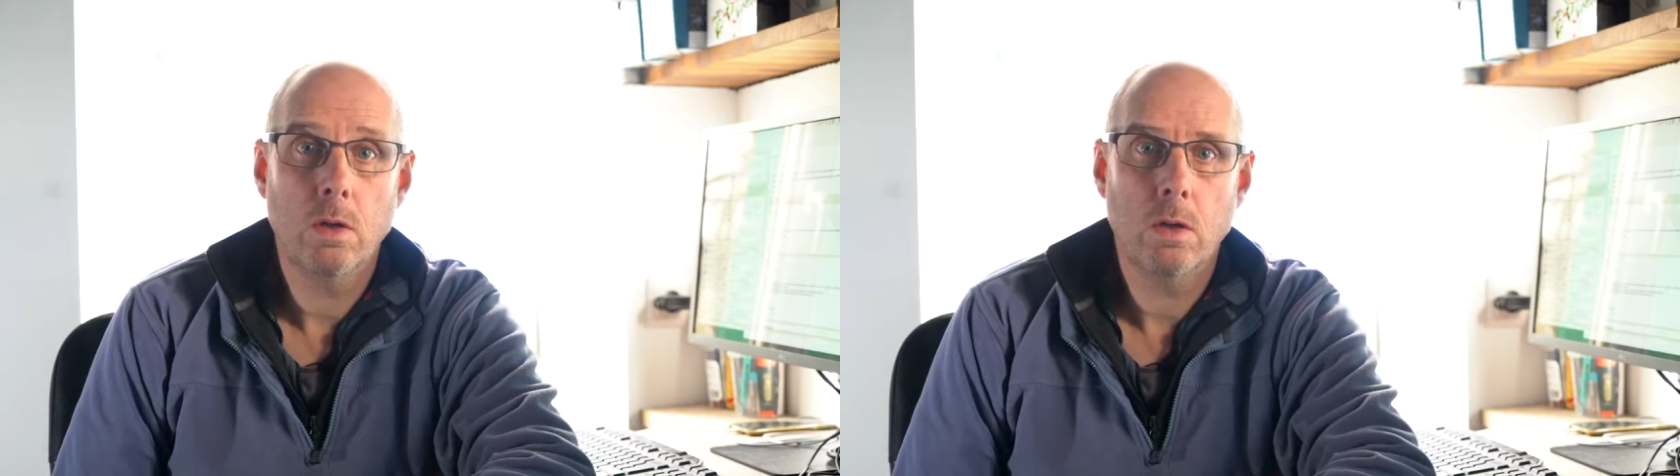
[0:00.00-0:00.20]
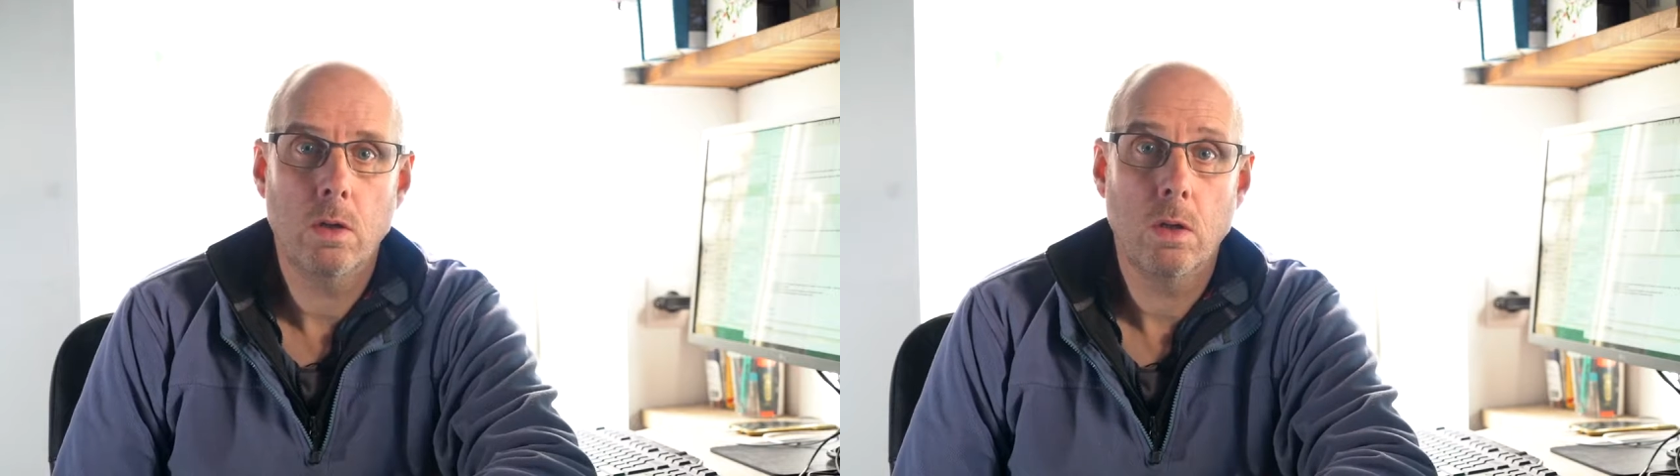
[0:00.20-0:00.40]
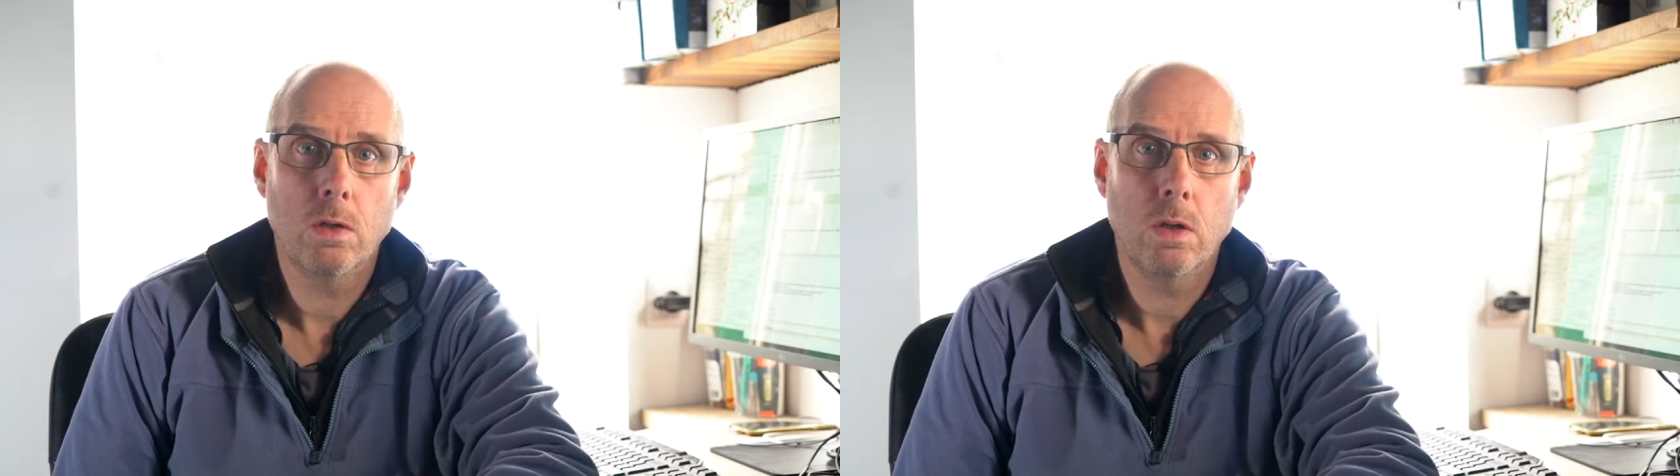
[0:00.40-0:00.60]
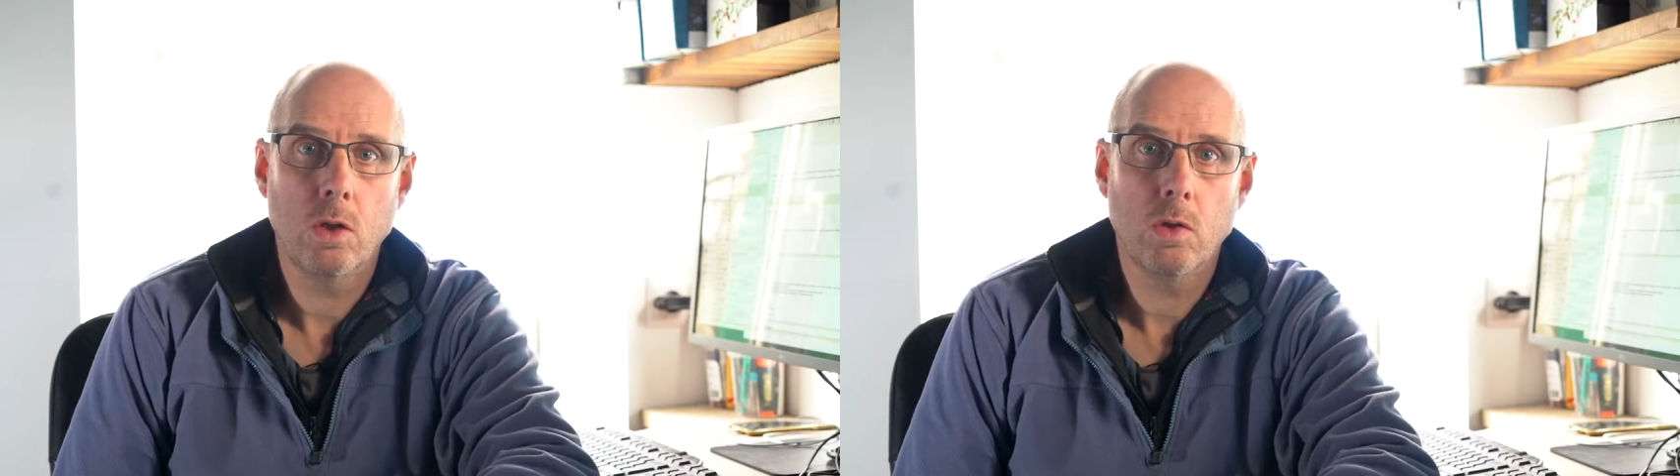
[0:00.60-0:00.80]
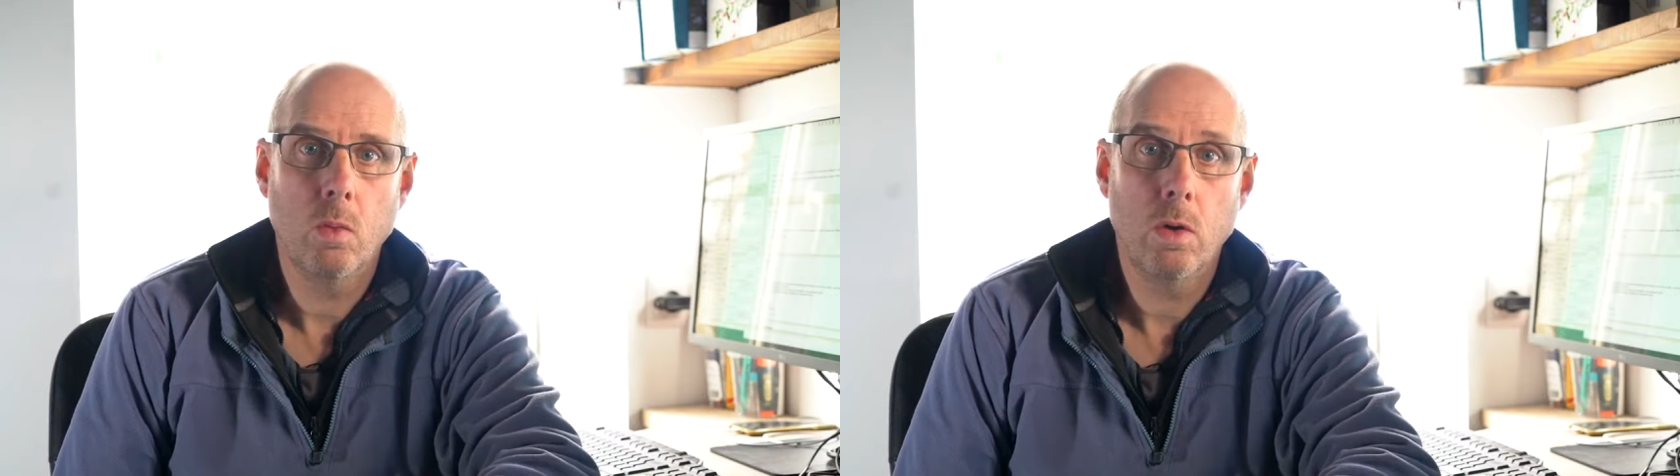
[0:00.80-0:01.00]
Is it
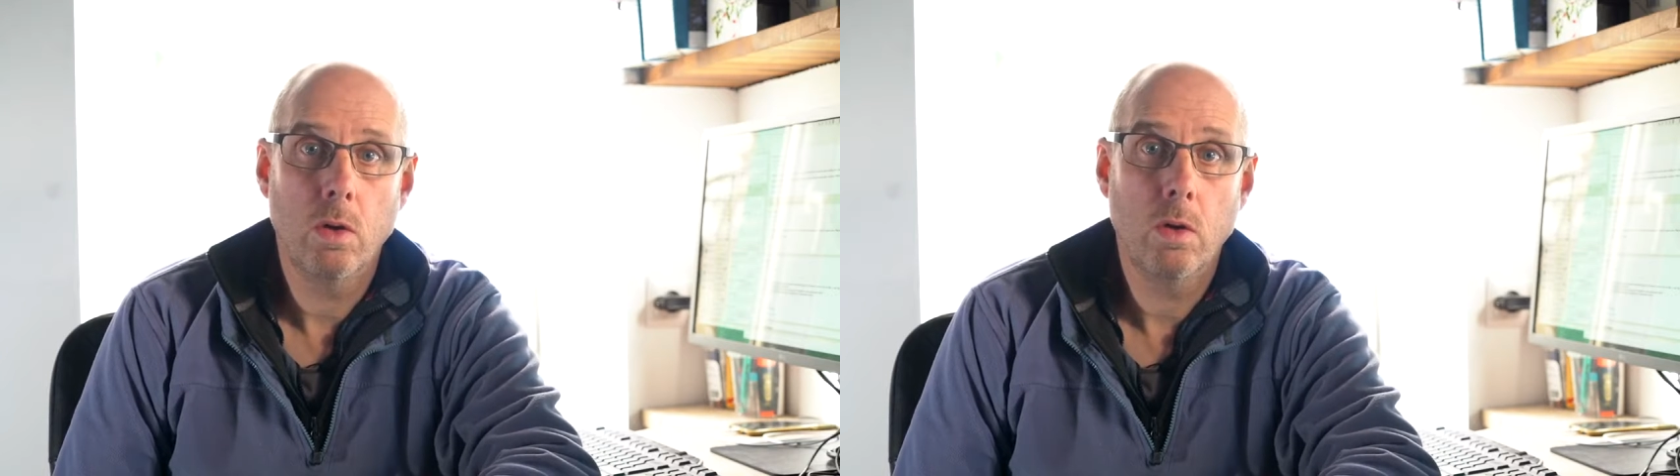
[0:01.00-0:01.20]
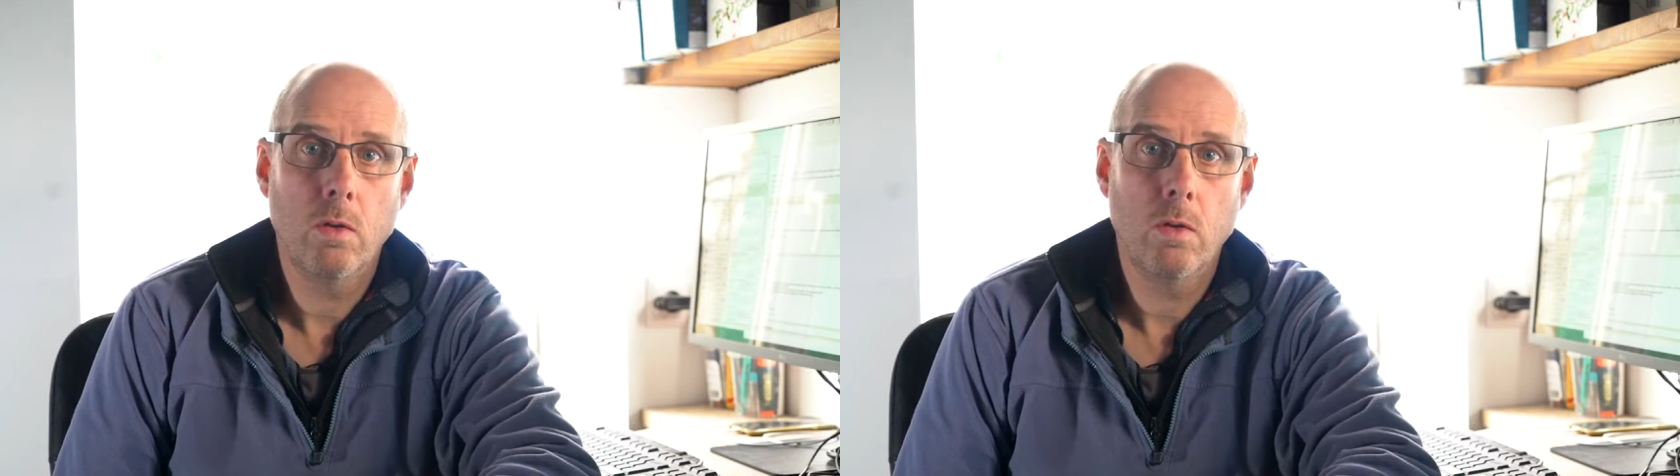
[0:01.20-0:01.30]
just one